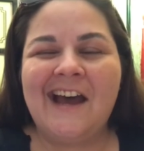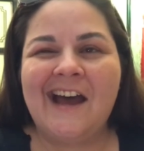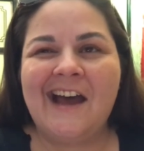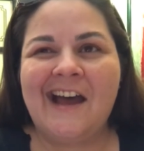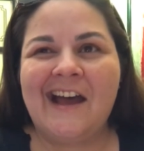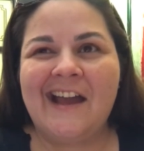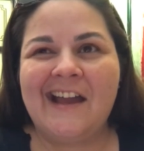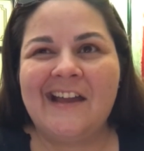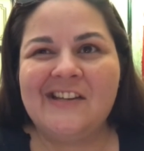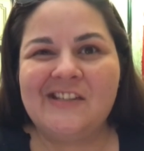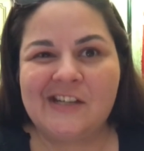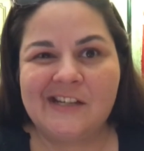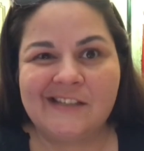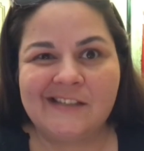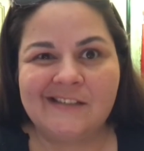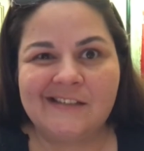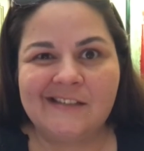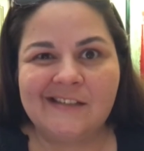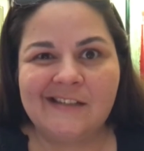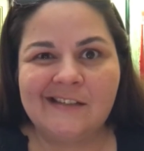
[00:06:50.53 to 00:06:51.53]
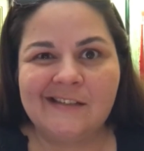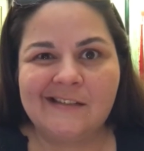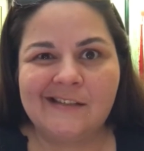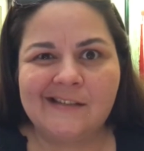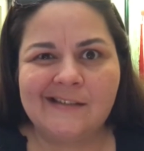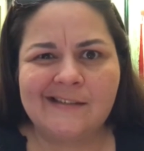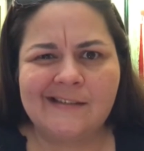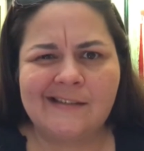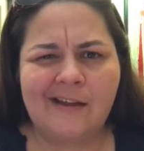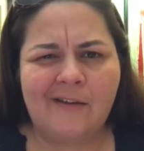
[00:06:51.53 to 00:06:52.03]
I just
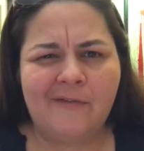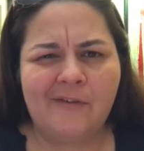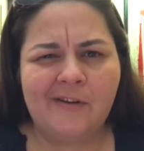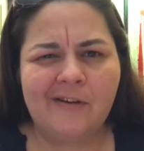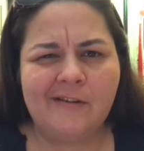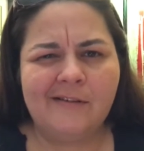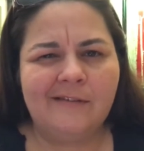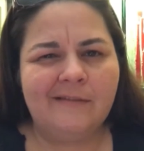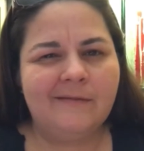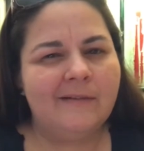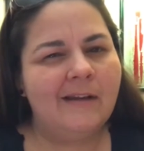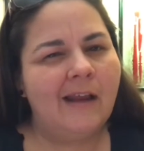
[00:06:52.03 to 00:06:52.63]
discovered